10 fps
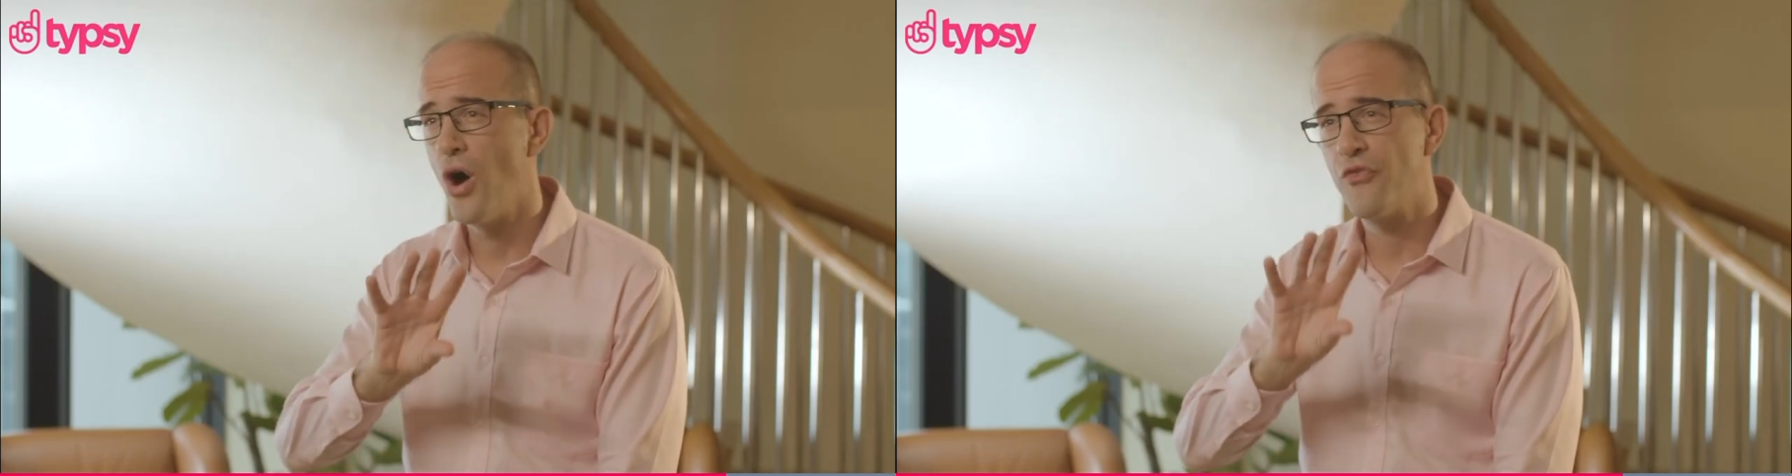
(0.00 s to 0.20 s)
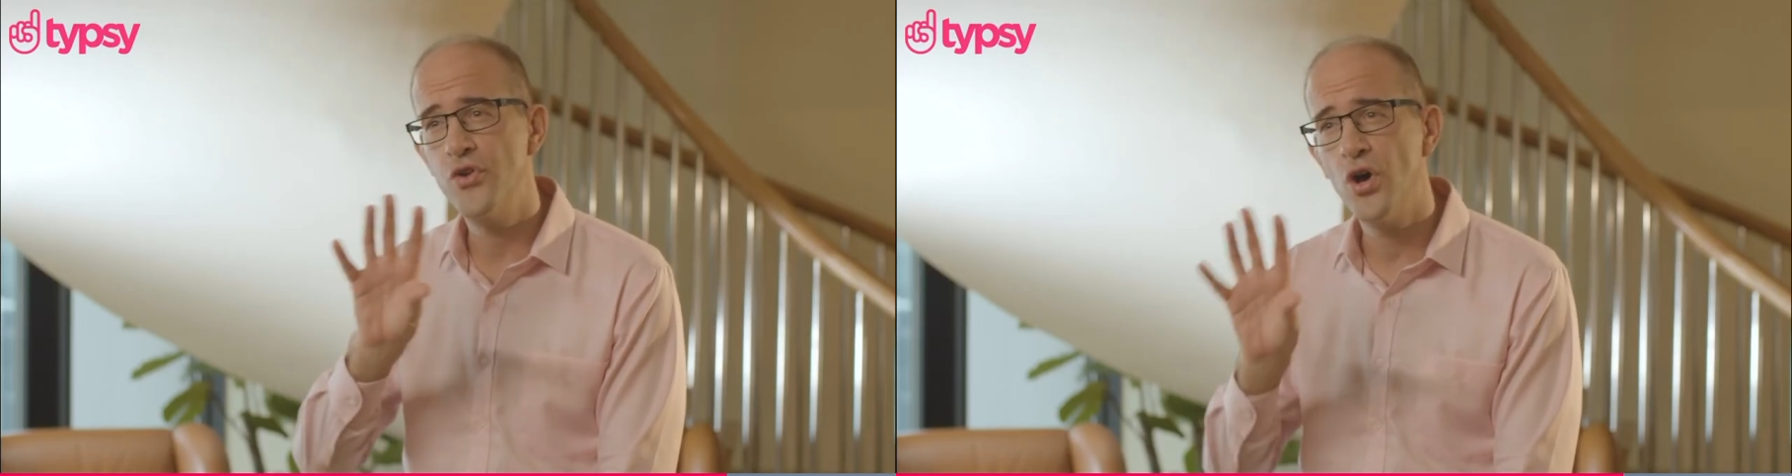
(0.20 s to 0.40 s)

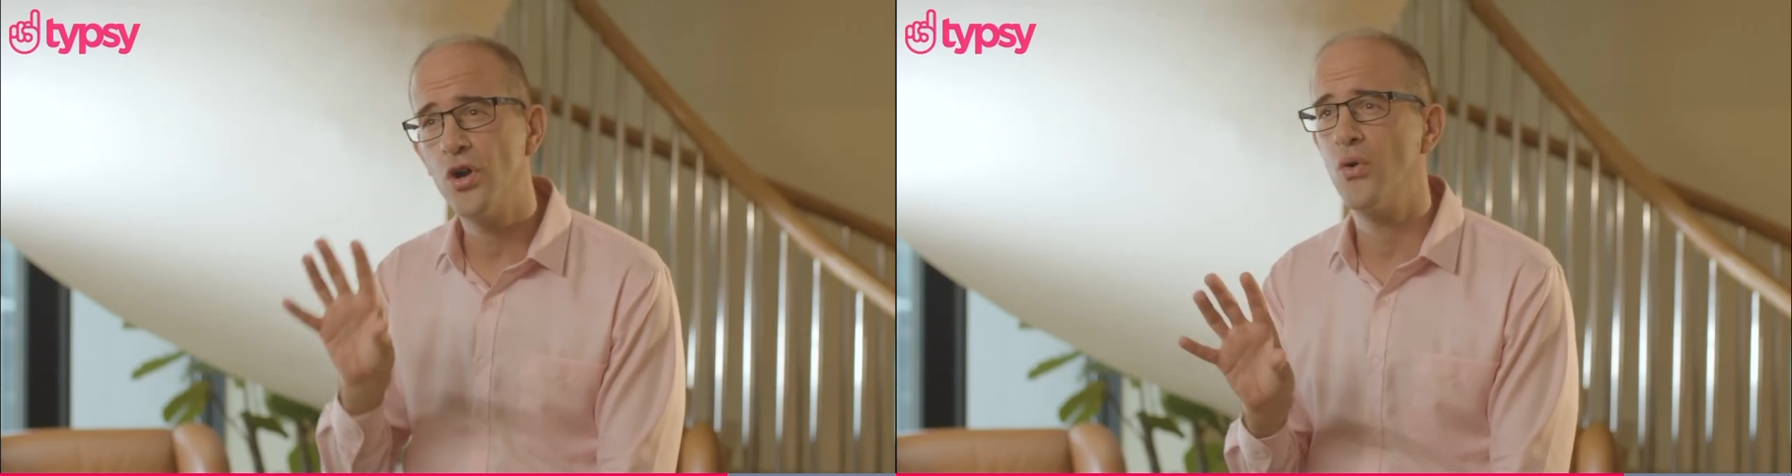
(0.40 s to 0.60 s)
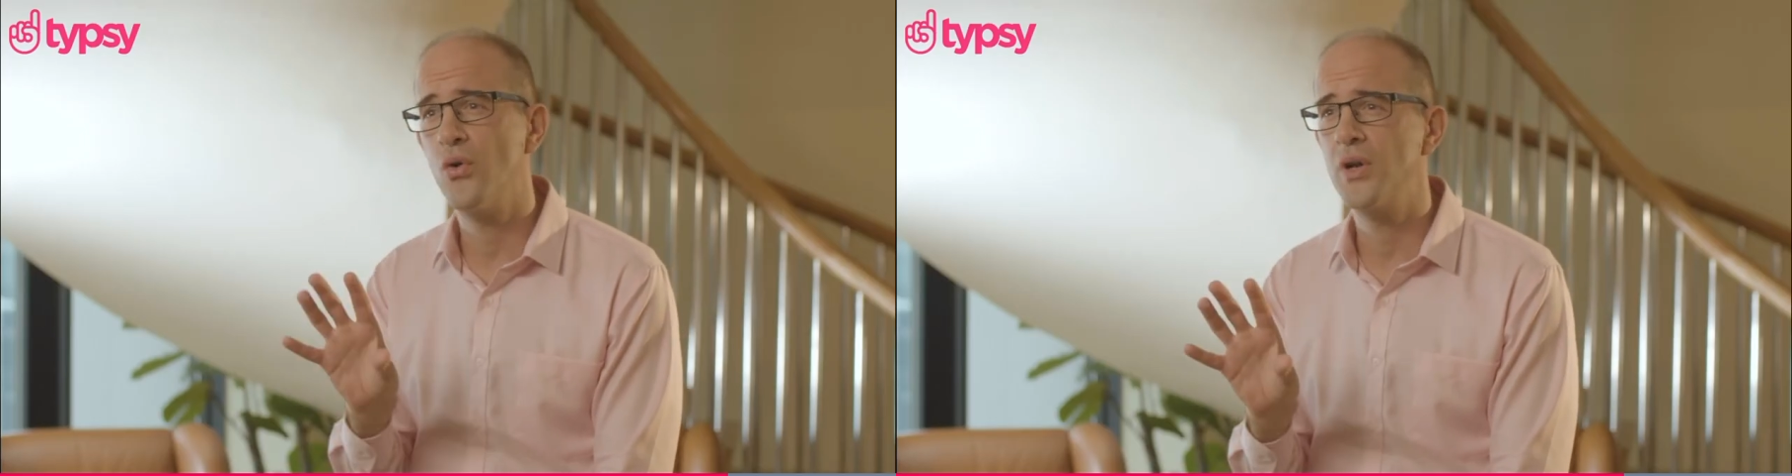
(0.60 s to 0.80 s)
of
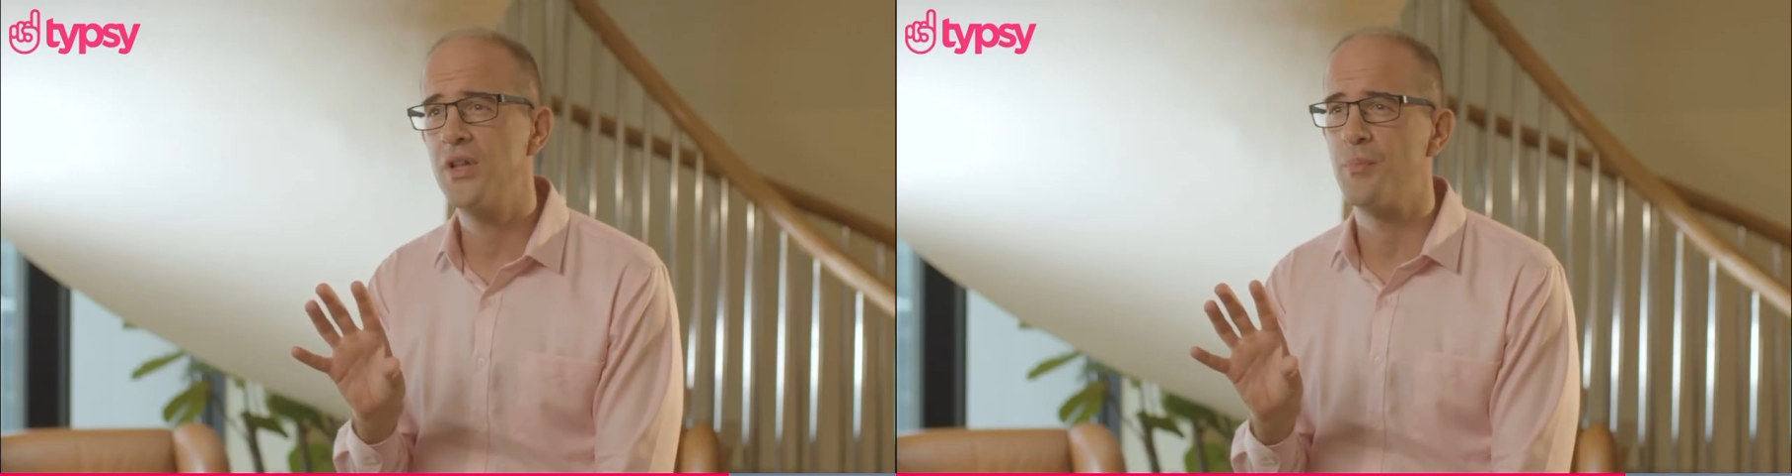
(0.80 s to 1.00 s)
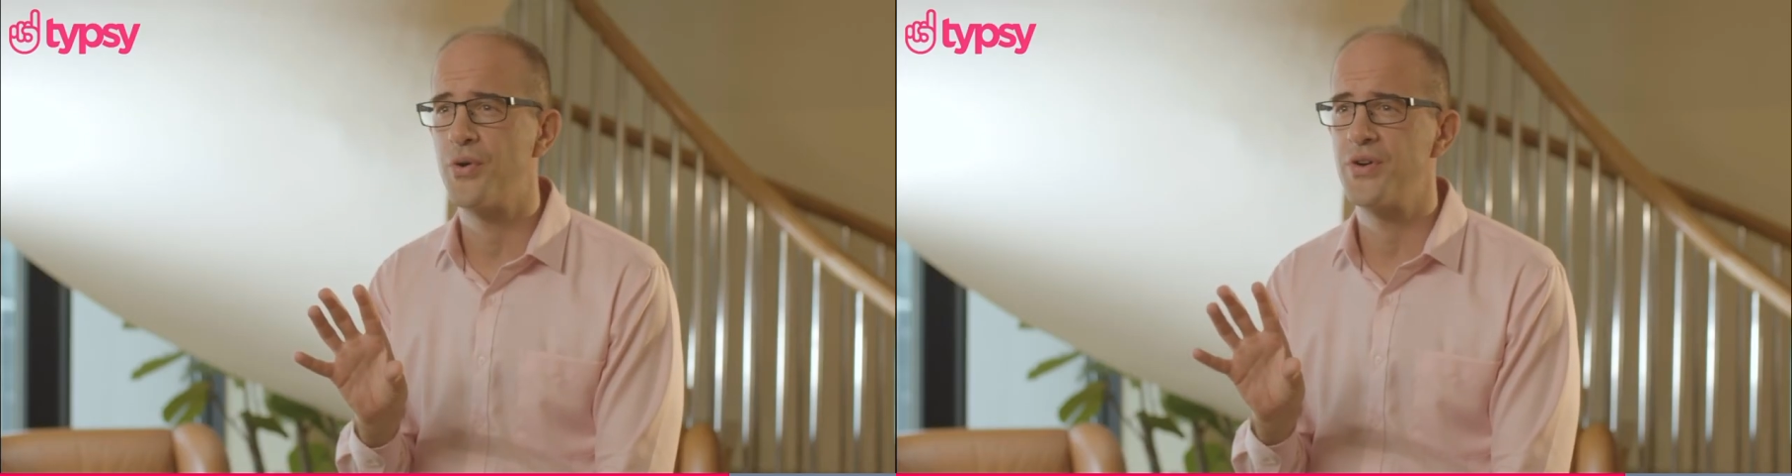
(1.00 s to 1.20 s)
not
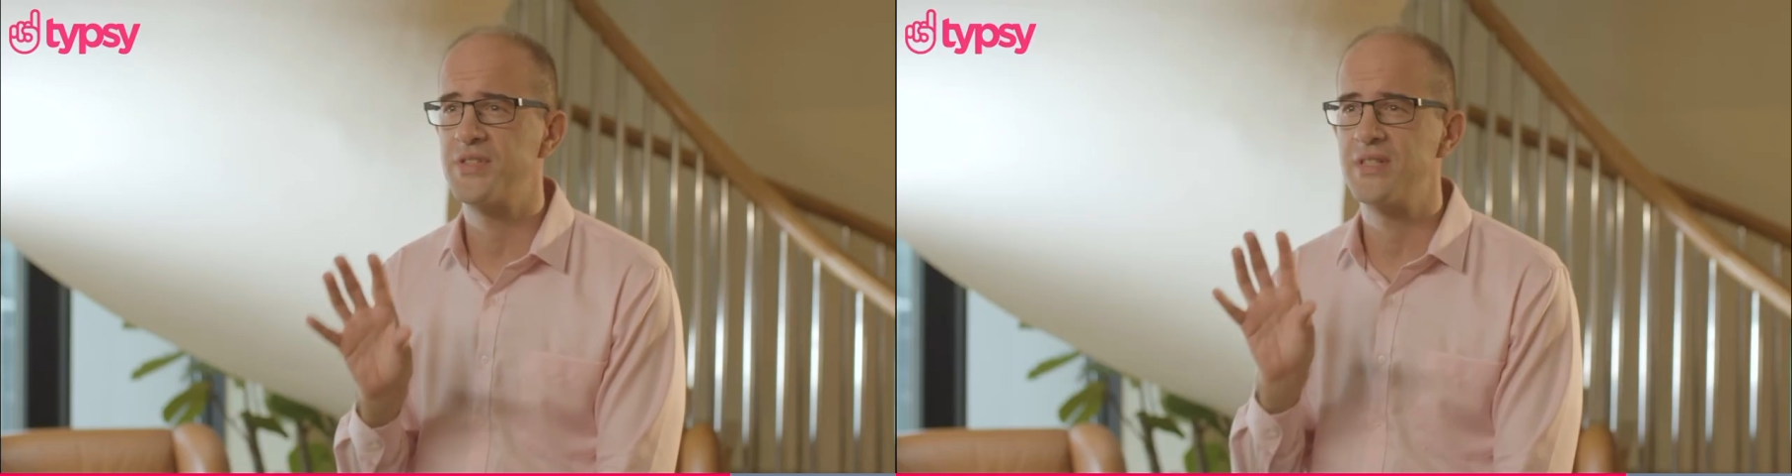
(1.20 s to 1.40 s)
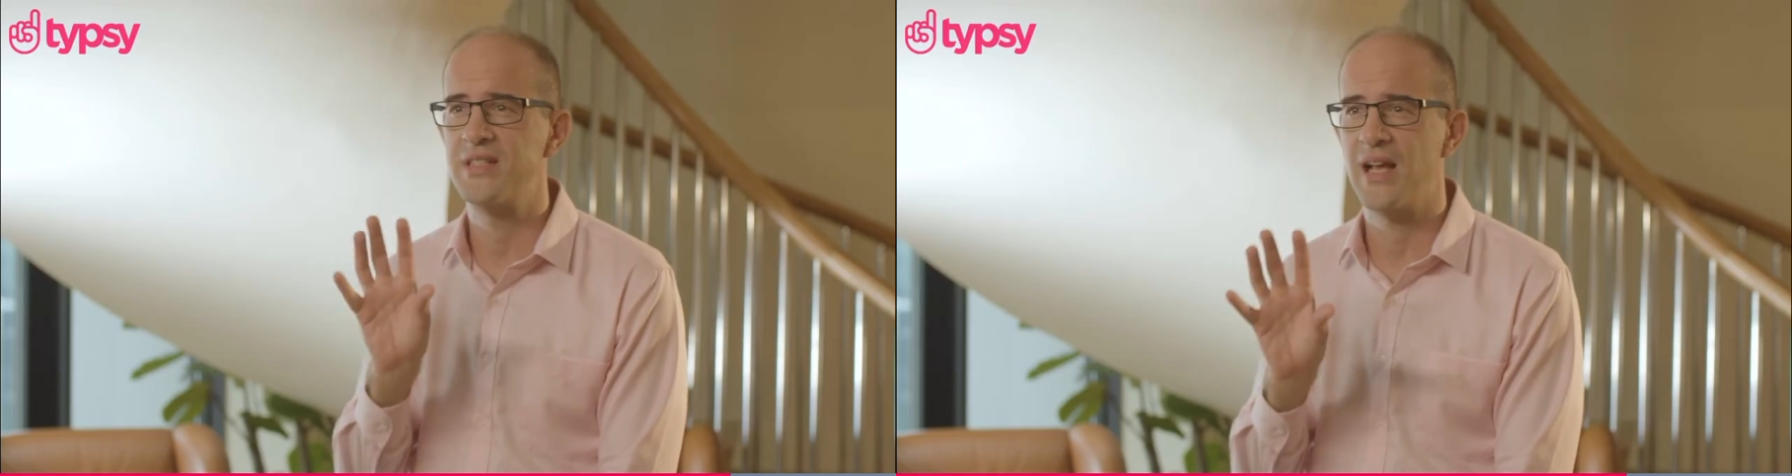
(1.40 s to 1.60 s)
only the person